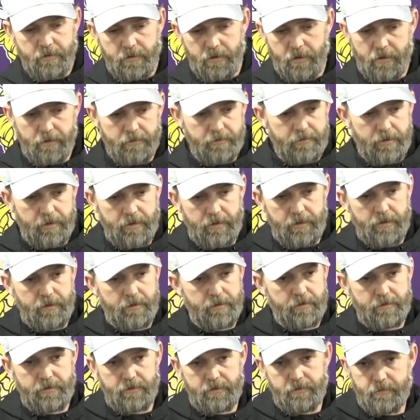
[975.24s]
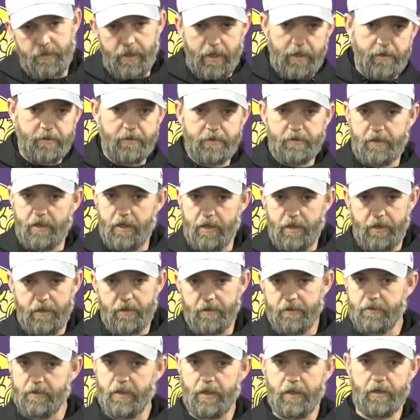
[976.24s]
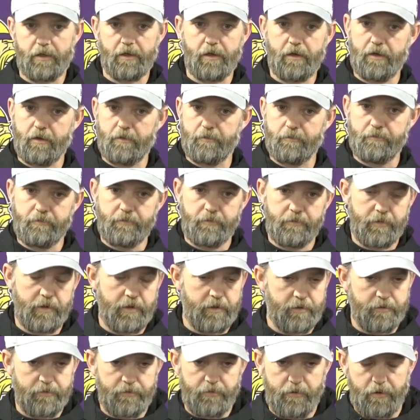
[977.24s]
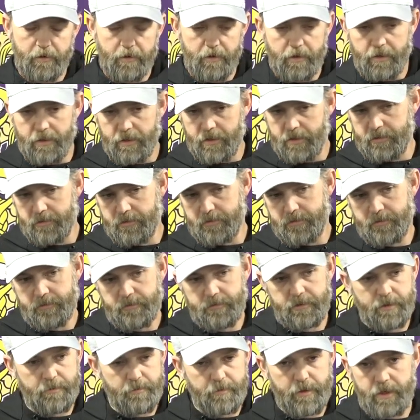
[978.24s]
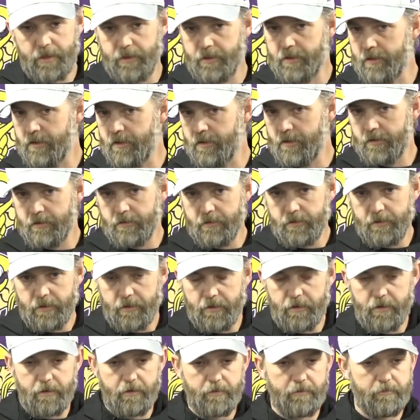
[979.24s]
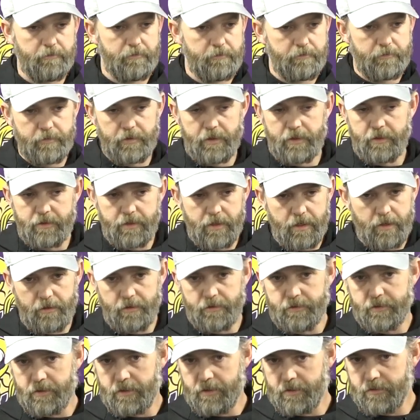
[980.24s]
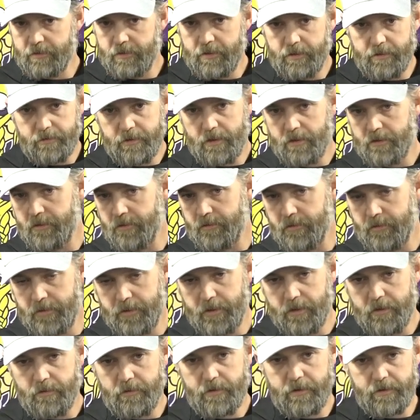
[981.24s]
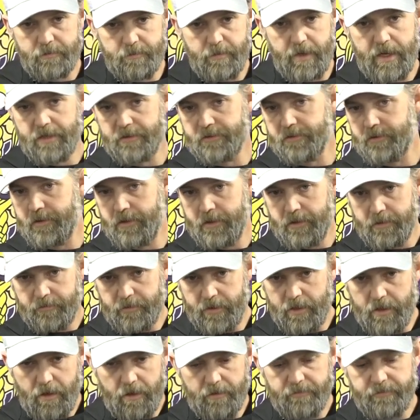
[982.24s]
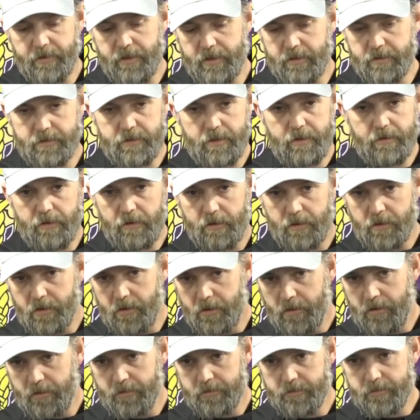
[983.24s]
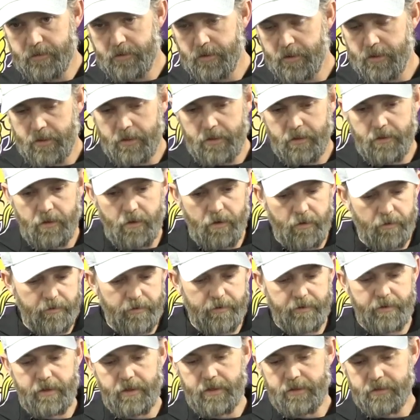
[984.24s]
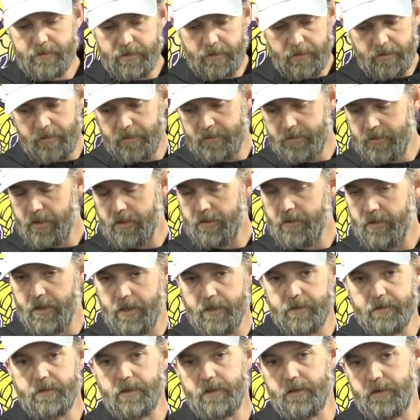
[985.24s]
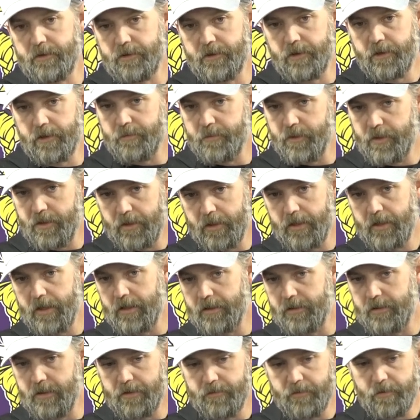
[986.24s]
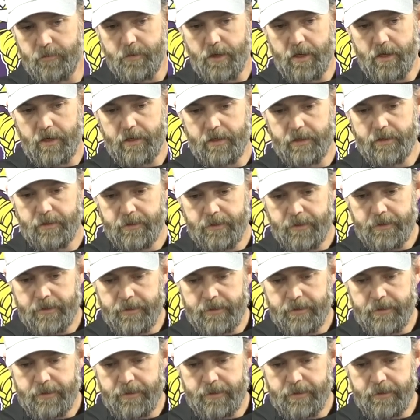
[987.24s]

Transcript: Austin is about as steady as they come as far as demeanor, intelligence, his mastery of the offense and the calls, all the things that the center has to do to communicate to everybody.